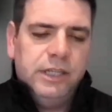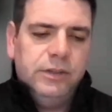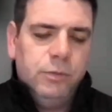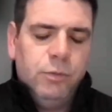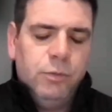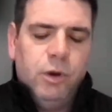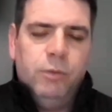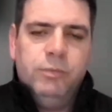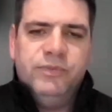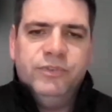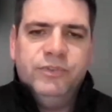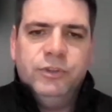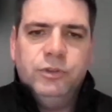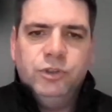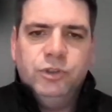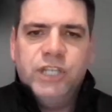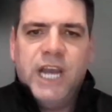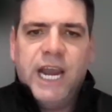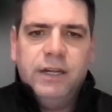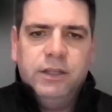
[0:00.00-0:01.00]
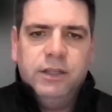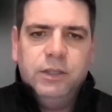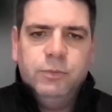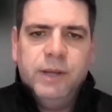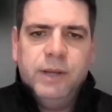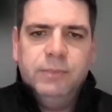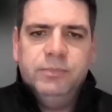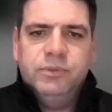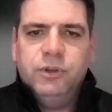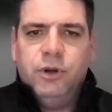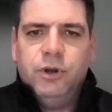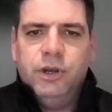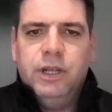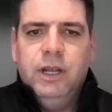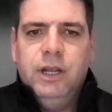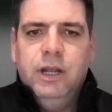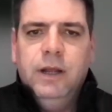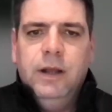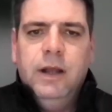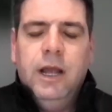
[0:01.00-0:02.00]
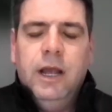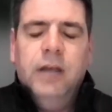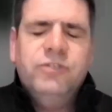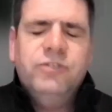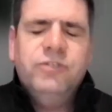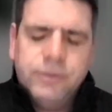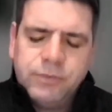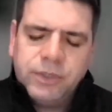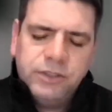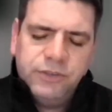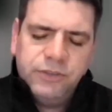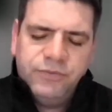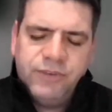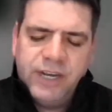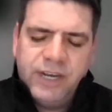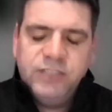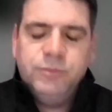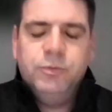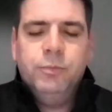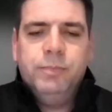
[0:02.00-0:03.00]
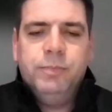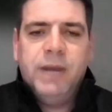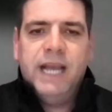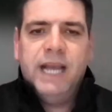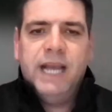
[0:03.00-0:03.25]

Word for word: they want through Jane and the website, so the Facebook